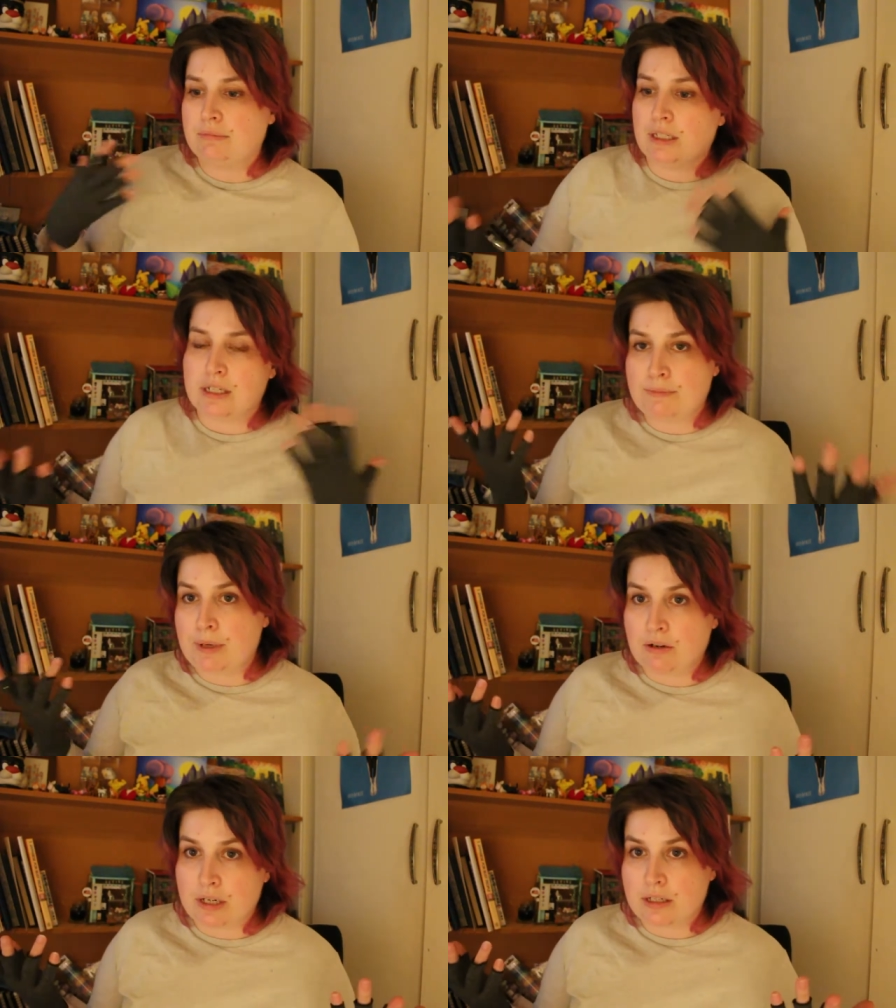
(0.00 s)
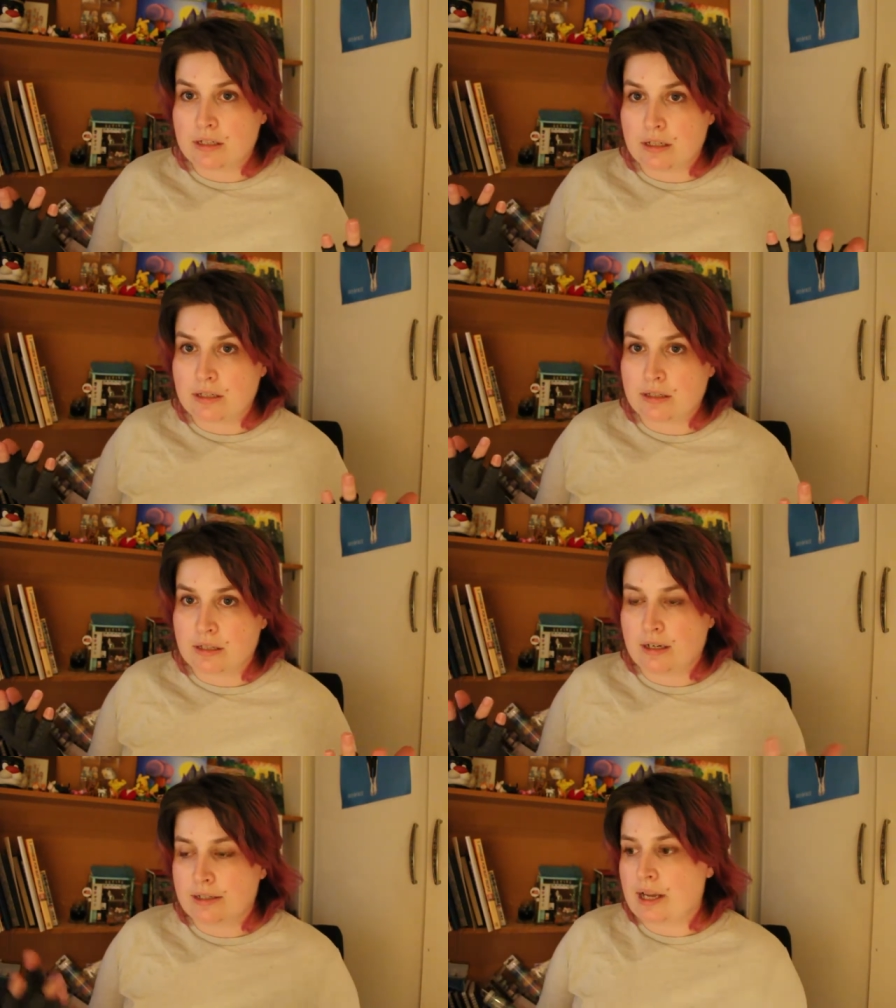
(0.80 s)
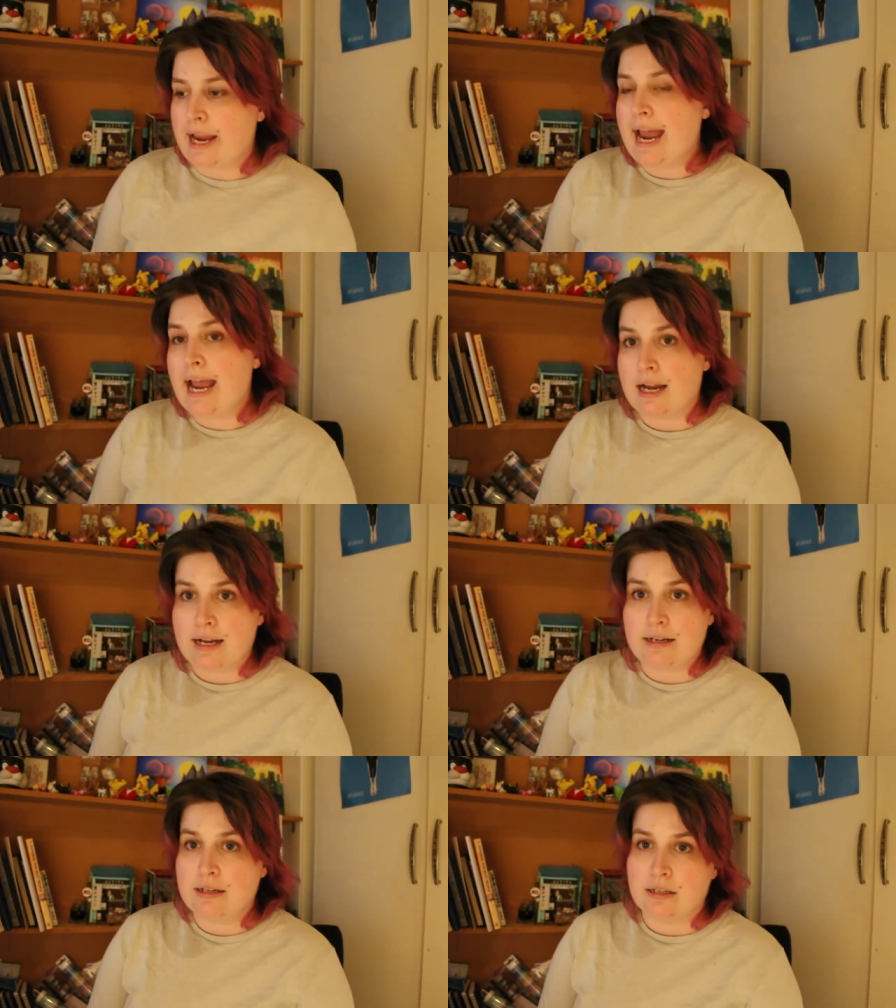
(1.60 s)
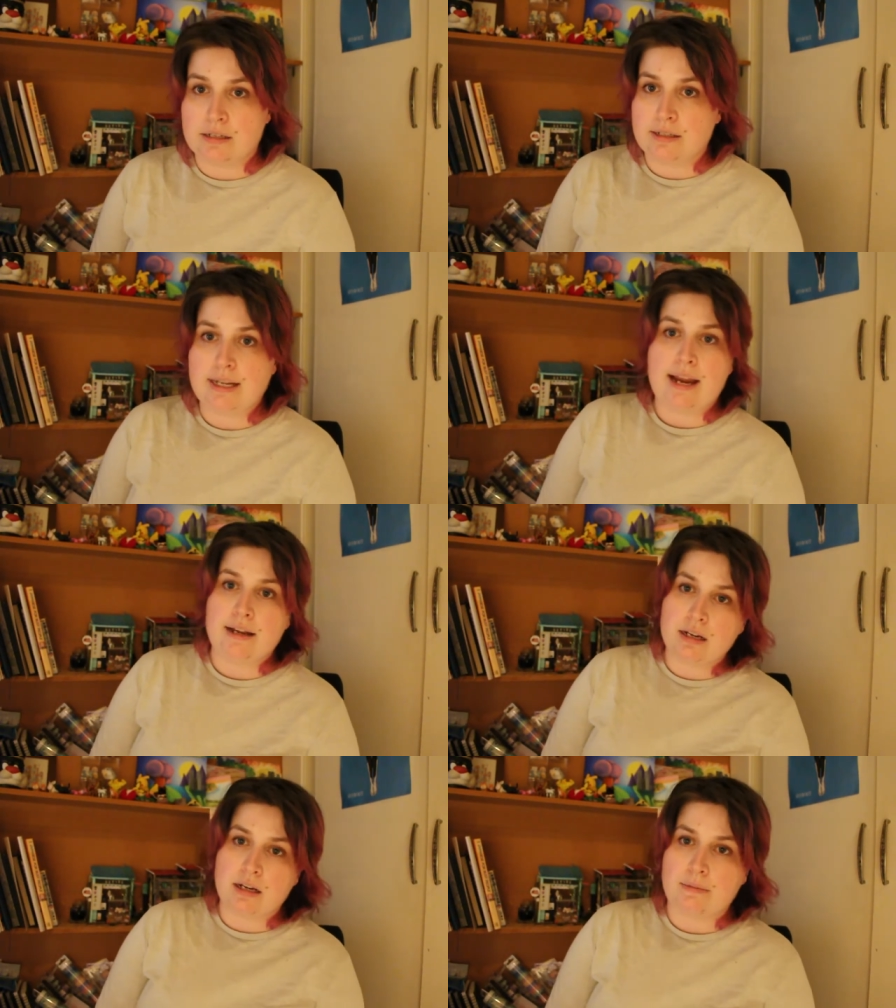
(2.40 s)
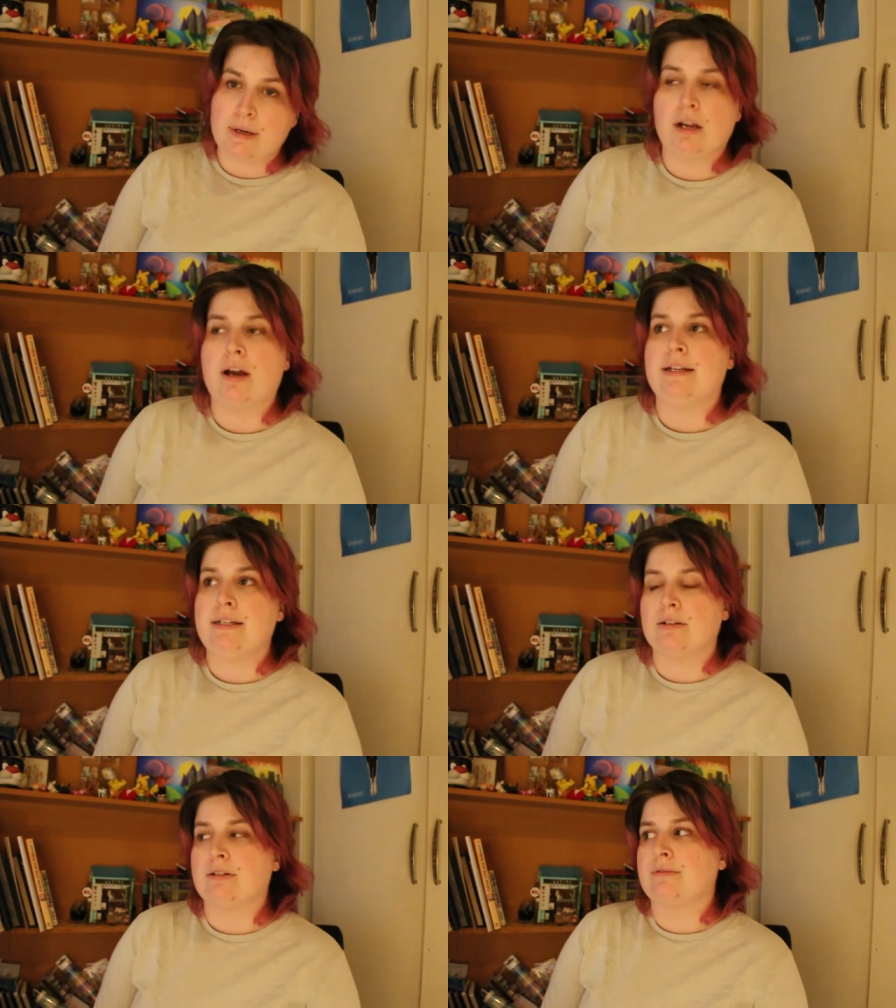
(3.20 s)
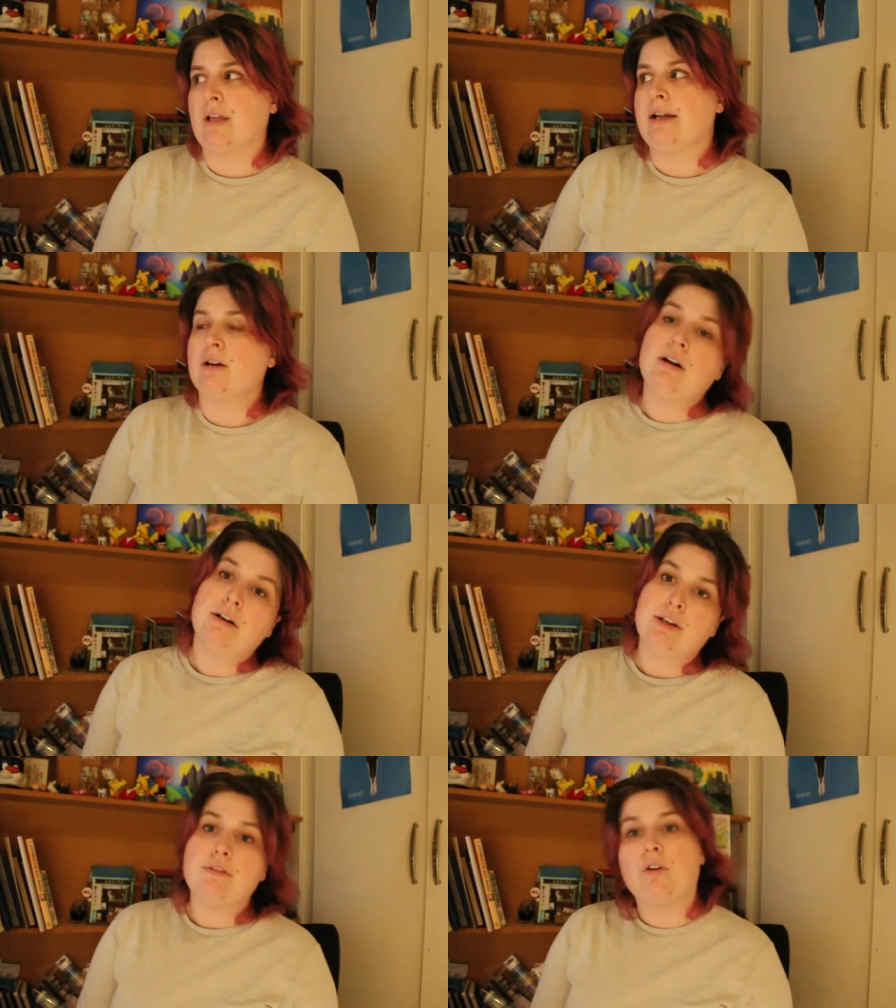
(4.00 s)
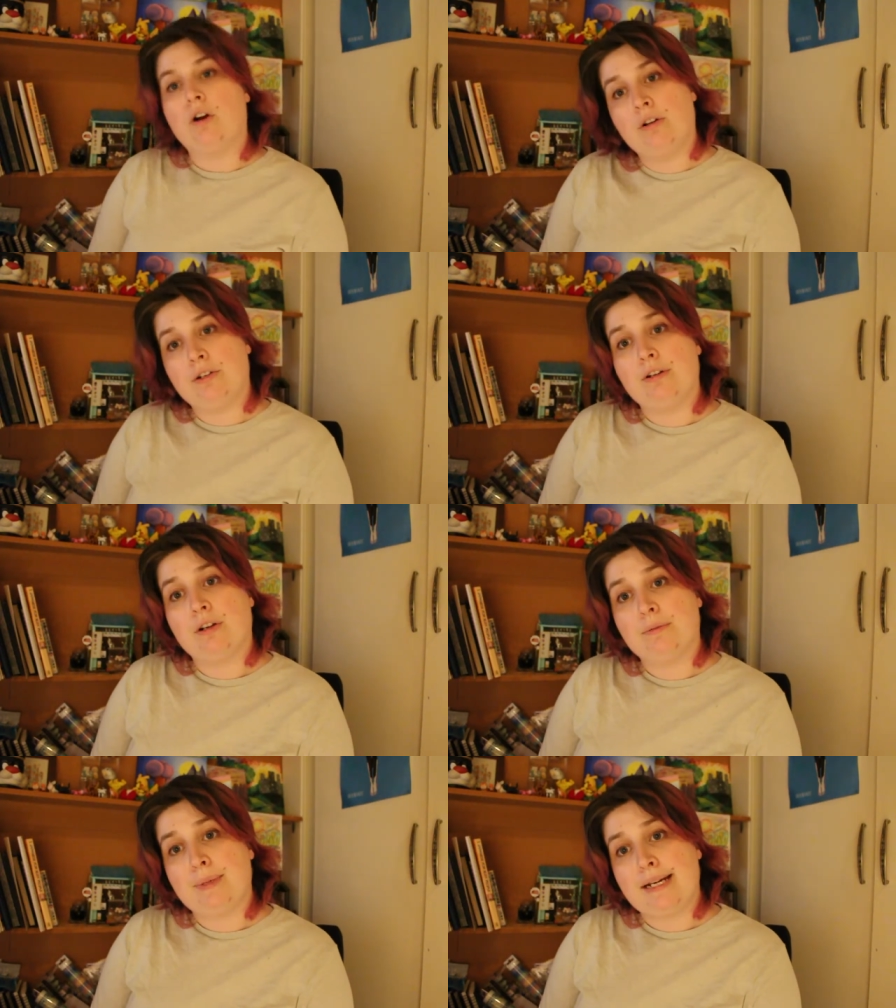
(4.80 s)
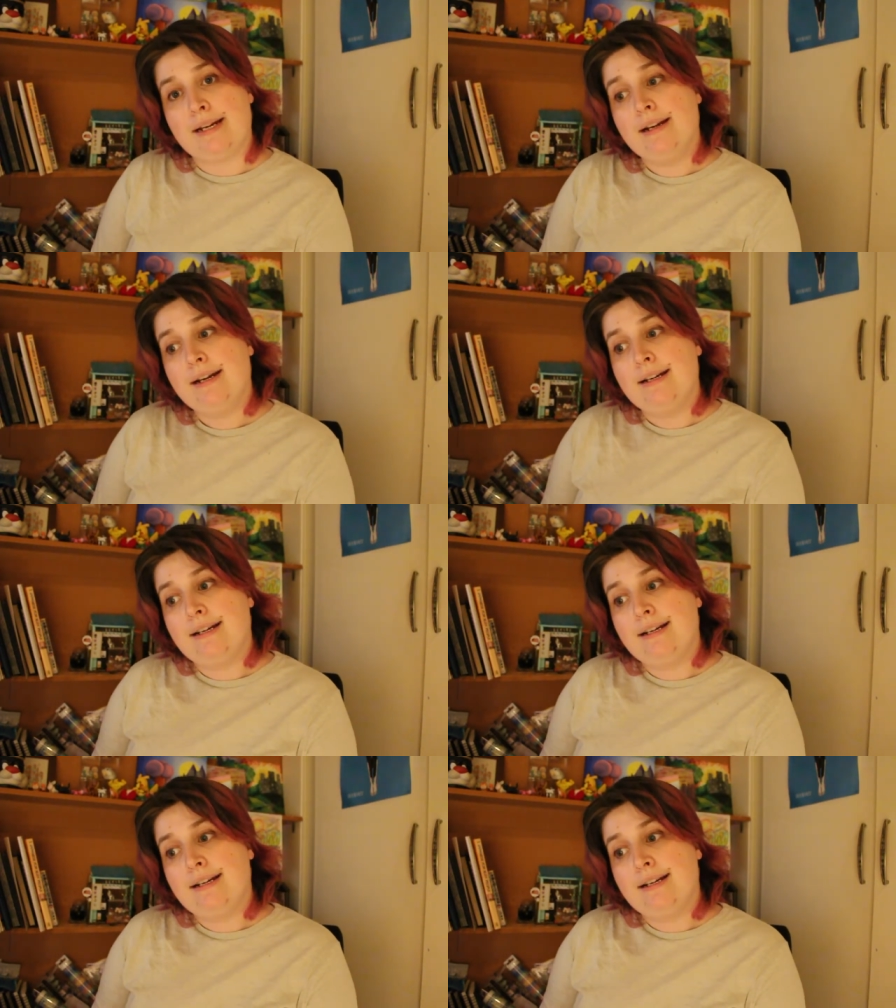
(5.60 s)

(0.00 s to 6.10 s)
experience these things. I hate this gatekeeping idea of like, oh, you uh, oh, you got to be